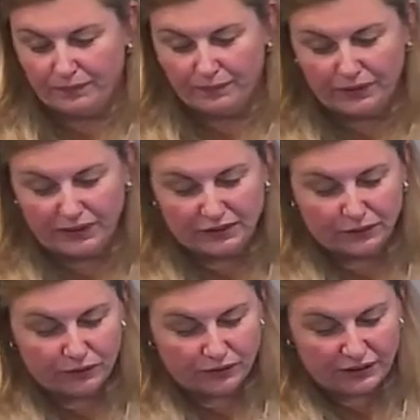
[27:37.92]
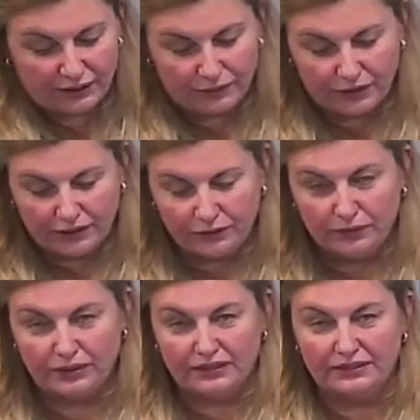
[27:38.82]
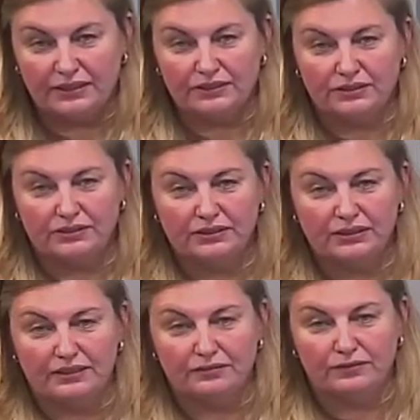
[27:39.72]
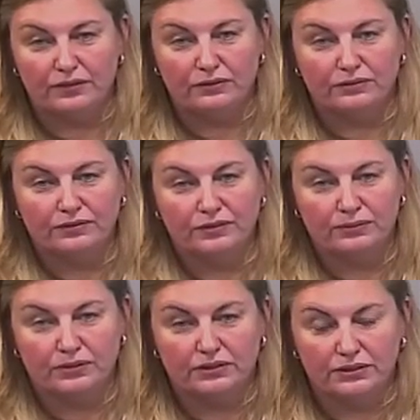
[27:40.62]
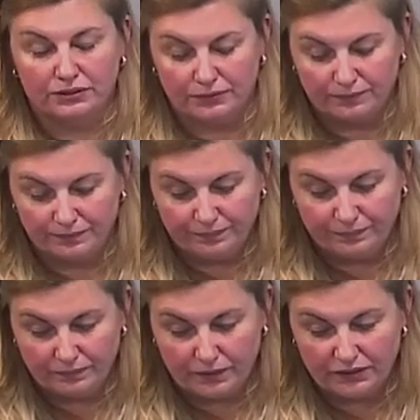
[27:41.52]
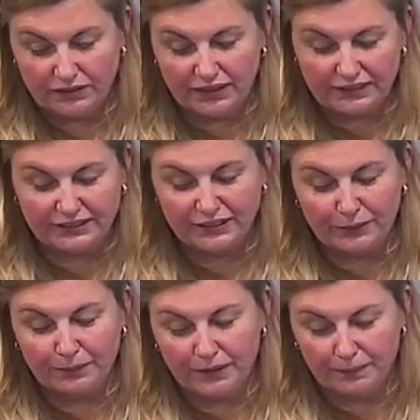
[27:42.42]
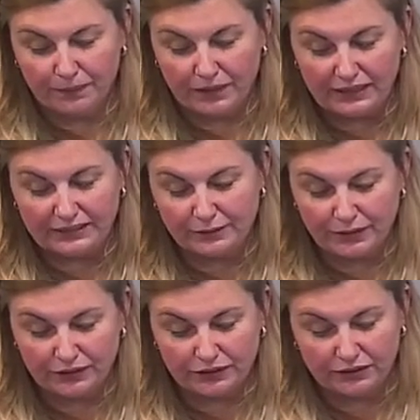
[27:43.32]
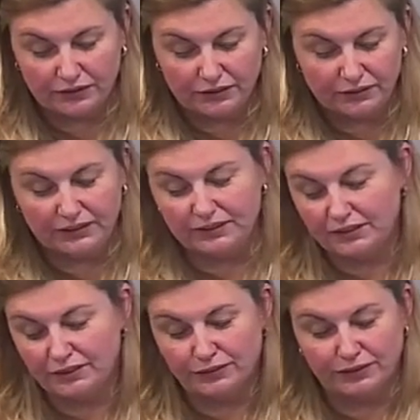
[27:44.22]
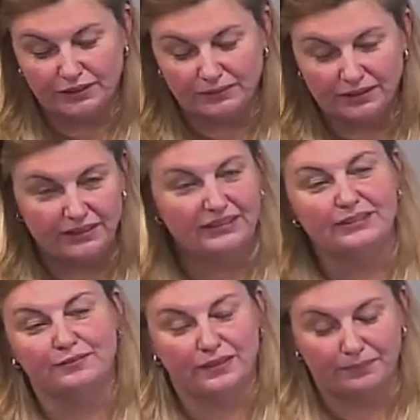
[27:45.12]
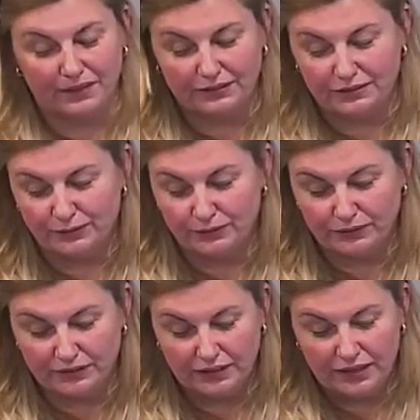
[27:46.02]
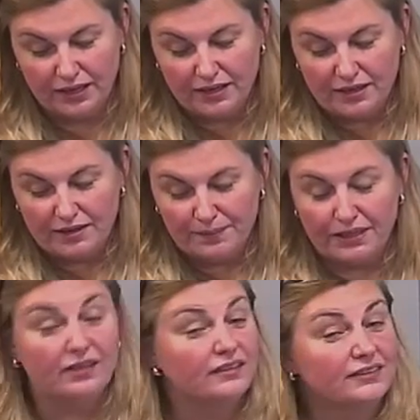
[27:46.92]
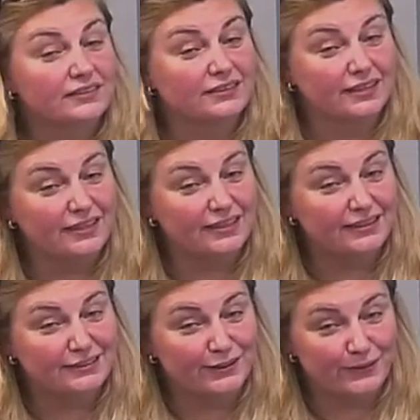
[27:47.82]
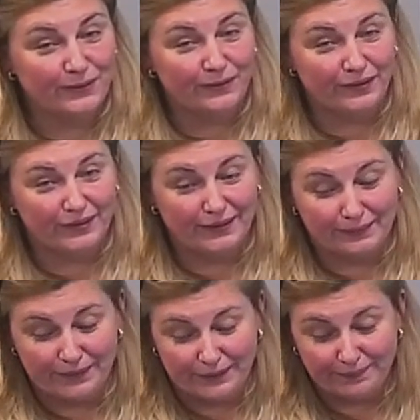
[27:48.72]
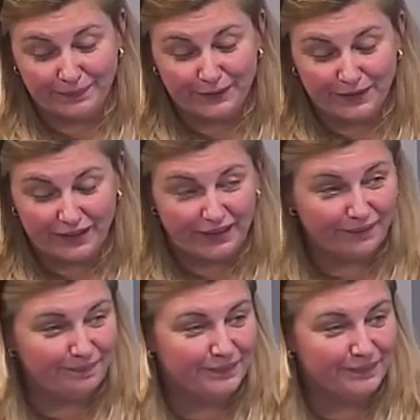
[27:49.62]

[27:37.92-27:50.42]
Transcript: But these are all good networking organisations to get involved if you want to. So get to know people, ask questions, do internships, identify mentors, because the sky is no longer the limit, okay?